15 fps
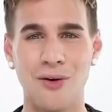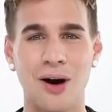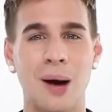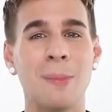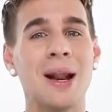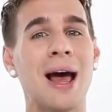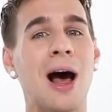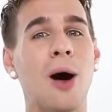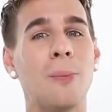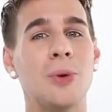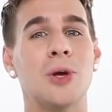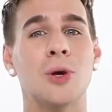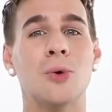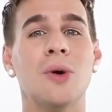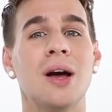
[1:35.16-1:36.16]
I'm gonna help
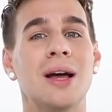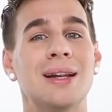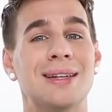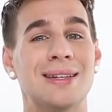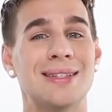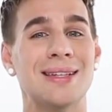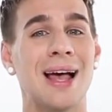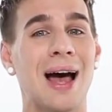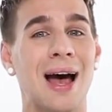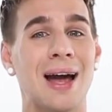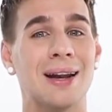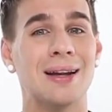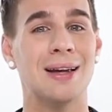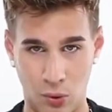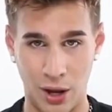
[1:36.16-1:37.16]
you
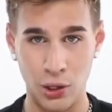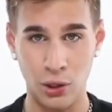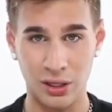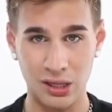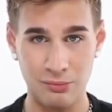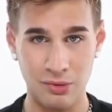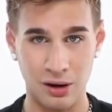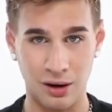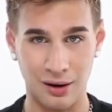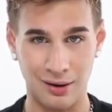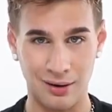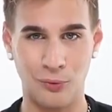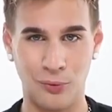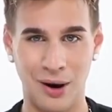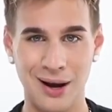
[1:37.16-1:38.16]
decide while you look in the
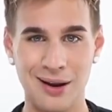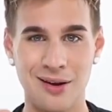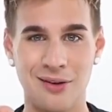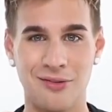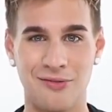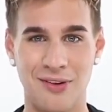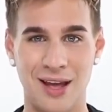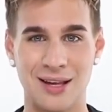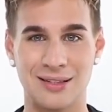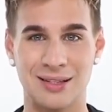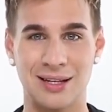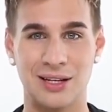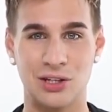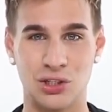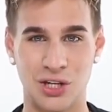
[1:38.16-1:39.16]
mirror, what
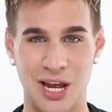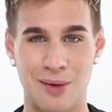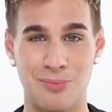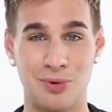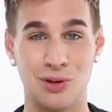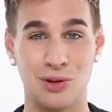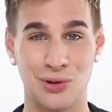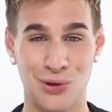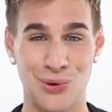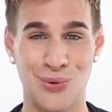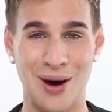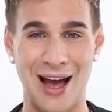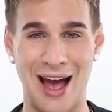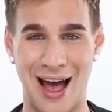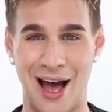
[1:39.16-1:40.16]
face shape
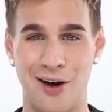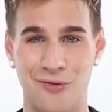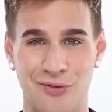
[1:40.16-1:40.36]
you have.